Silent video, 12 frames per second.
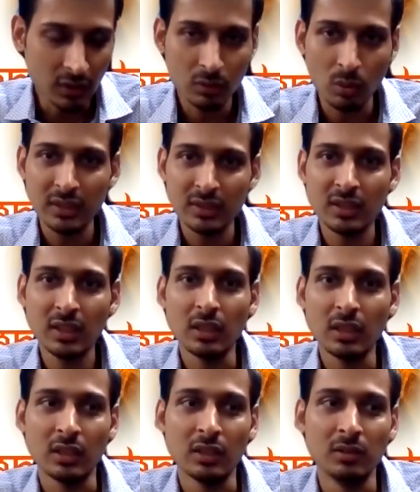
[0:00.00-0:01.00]
So I said,
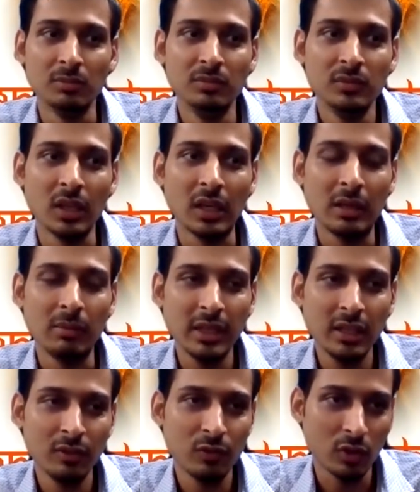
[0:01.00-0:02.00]
a
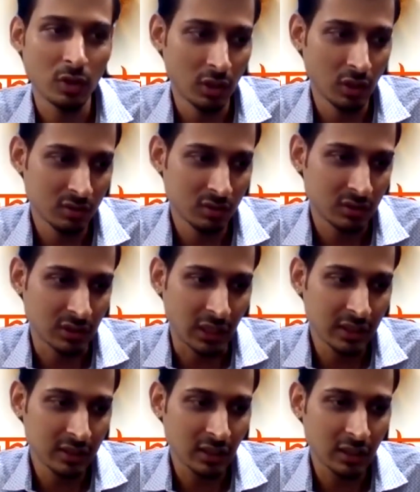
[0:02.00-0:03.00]
remedy for
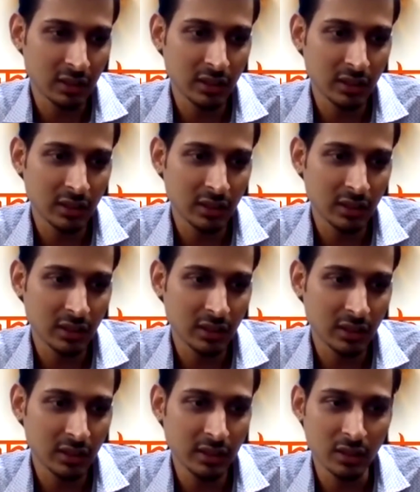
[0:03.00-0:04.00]
Sade Sati
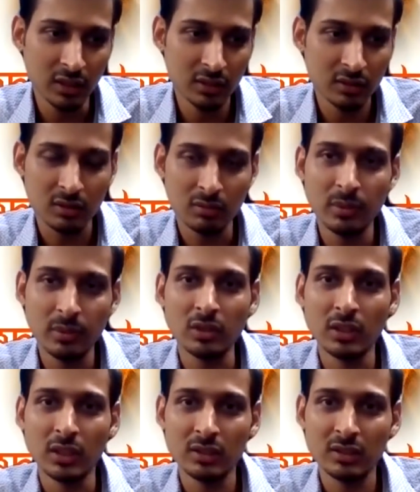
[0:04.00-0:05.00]
is
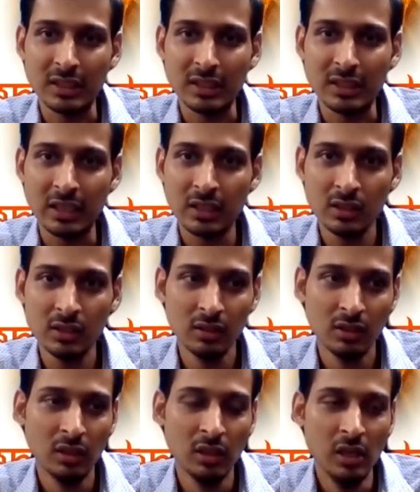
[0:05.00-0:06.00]
because it is Saturn.
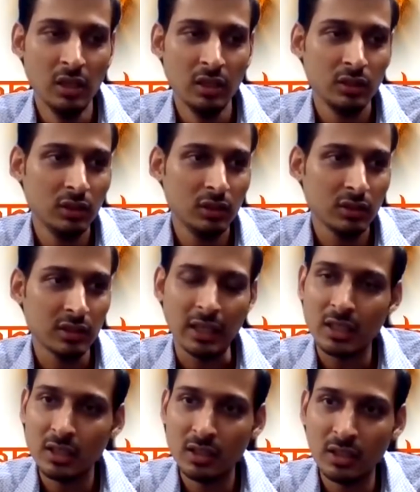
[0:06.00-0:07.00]
Saturn
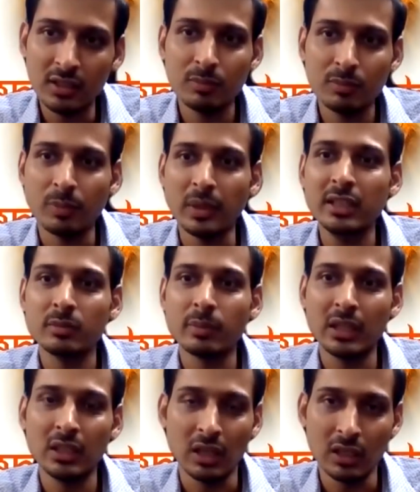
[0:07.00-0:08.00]
is pleased by the
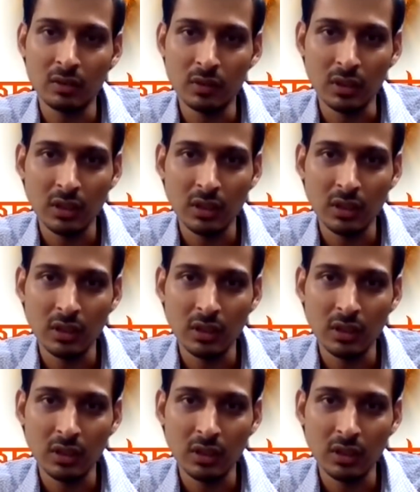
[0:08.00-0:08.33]
hard work.